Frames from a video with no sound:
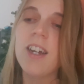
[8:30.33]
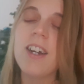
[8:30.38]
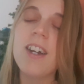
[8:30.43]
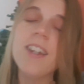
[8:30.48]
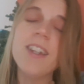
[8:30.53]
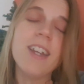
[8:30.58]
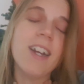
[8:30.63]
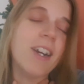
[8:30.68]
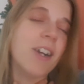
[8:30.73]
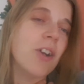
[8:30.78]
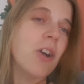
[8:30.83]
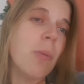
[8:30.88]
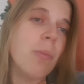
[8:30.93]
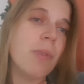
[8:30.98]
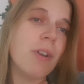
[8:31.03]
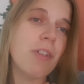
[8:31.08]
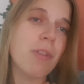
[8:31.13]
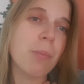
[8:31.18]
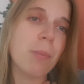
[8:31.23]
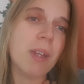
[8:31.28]
yeah, come
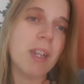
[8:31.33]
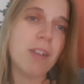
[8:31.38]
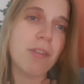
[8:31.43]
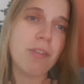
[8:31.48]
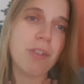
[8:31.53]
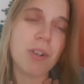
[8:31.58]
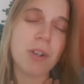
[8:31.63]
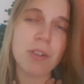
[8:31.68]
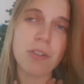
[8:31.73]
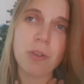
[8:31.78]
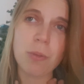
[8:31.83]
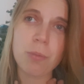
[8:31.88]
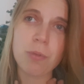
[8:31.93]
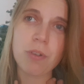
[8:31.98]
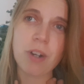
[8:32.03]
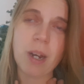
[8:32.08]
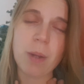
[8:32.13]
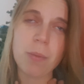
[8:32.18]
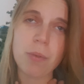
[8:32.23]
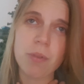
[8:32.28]
with me. If you're not
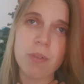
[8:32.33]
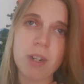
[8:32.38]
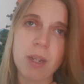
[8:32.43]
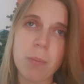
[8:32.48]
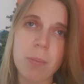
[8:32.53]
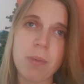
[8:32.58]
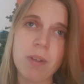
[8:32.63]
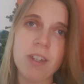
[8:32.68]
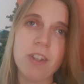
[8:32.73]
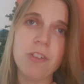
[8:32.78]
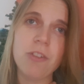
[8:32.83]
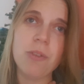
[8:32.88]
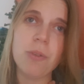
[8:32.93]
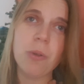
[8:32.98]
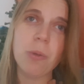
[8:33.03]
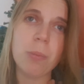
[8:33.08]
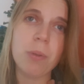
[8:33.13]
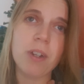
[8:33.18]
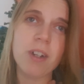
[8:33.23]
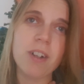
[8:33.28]
subscribed already, please
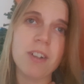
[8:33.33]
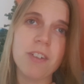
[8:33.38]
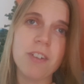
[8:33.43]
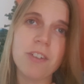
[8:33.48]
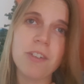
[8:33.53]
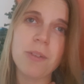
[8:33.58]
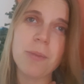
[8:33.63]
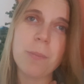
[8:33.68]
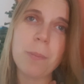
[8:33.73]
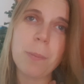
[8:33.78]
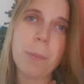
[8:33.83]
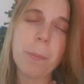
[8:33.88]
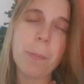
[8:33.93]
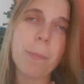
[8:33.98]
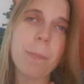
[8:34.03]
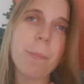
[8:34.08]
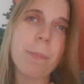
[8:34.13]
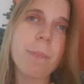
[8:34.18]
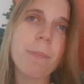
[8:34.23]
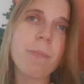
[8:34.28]
do, because
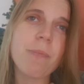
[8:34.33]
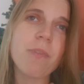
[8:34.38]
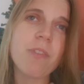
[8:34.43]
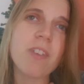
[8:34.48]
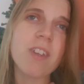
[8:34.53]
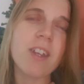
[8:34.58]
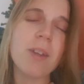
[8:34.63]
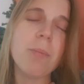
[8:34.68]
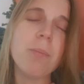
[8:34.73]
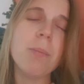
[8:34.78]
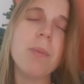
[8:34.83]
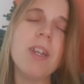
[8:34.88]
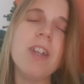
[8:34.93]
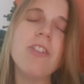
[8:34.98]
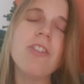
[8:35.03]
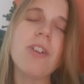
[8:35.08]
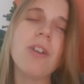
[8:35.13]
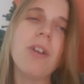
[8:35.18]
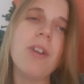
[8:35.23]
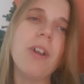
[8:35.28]
it
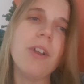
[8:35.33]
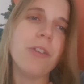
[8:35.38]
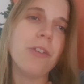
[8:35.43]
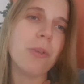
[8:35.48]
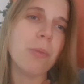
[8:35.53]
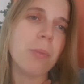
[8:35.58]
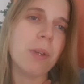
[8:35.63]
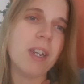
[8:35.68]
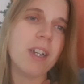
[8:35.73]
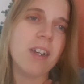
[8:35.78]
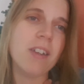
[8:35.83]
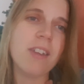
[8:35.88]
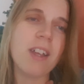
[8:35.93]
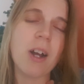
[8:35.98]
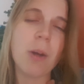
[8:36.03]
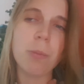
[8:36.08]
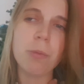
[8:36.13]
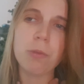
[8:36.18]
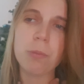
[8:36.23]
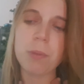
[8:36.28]
means a lot to me and it
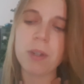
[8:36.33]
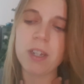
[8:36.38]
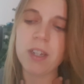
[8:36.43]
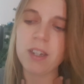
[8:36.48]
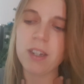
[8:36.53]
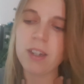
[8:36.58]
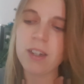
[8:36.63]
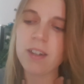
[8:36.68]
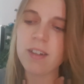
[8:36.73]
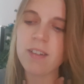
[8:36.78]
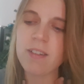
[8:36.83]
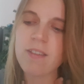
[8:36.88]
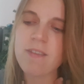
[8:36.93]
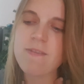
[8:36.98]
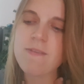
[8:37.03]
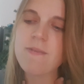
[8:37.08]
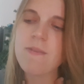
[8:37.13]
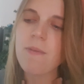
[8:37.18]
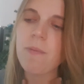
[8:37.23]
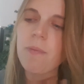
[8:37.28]
helps me
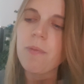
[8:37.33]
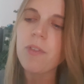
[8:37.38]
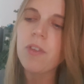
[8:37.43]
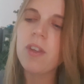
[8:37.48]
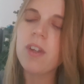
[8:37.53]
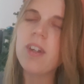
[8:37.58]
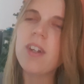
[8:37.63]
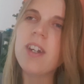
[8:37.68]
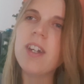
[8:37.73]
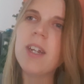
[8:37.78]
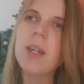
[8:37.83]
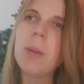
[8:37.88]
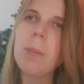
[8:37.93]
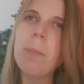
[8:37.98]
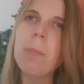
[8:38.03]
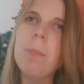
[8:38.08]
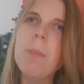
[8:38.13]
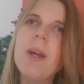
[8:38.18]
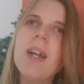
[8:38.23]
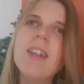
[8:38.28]

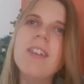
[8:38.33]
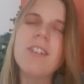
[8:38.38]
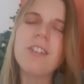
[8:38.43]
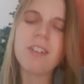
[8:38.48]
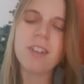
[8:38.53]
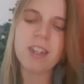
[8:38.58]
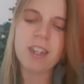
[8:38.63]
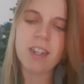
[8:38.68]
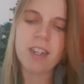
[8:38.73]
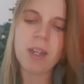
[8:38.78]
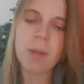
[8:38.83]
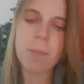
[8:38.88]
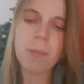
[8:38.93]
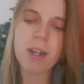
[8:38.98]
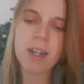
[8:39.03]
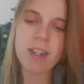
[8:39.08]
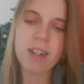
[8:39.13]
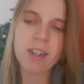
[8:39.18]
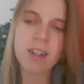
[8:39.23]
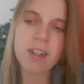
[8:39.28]
immensely in
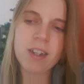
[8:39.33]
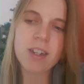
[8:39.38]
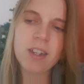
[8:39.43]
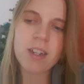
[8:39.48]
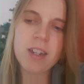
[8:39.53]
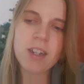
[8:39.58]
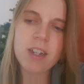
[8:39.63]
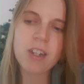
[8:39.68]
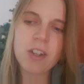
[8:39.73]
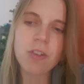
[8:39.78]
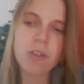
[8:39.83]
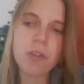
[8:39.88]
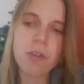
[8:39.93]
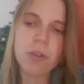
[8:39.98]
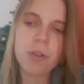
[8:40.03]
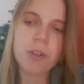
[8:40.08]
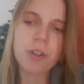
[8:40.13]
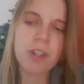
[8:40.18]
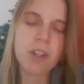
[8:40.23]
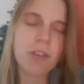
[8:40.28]
my
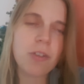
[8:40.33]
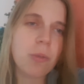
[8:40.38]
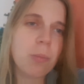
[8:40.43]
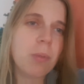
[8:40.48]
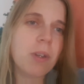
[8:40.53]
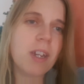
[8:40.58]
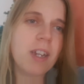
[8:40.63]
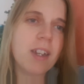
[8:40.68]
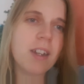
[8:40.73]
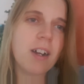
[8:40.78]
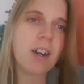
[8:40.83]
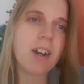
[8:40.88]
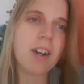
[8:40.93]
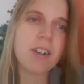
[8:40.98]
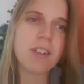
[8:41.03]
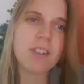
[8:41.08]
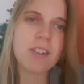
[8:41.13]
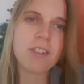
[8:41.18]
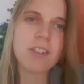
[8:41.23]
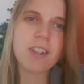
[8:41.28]
journey to being the
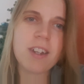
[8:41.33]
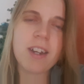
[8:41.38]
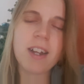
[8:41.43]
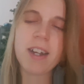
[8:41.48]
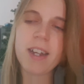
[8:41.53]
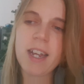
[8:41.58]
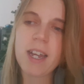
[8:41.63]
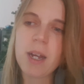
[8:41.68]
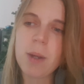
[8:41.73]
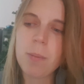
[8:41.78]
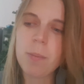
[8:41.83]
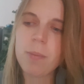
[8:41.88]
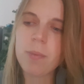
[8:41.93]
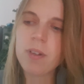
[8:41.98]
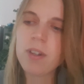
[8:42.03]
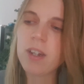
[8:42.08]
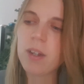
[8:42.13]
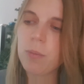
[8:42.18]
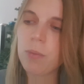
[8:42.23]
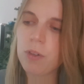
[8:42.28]
artist that I am.
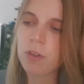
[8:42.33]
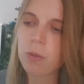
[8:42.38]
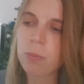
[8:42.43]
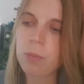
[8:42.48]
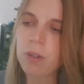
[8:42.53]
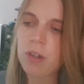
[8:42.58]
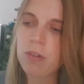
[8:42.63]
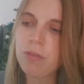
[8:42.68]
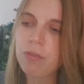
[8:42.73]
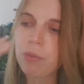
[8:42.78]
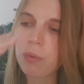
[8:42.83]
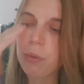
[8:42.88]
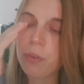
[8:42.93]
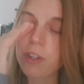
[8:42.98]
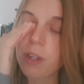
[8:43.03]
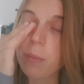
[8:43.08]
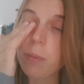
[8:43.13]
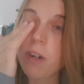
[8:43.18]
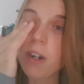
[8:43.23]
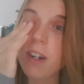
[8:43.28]
I want to be the
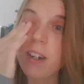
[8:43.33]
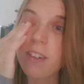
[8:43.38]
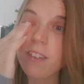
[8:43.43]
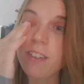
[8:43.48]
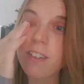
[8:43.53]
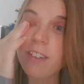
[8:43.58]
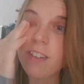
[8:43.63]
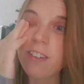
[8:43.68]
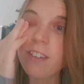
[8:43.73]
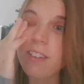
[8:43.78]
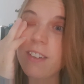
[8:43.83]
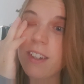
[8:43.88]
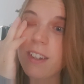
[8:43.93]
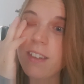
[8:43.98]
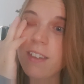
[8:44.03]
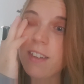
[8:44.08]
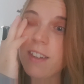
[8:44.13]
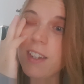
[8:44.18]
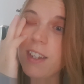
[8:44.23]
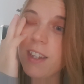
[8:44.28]
full-time artist, and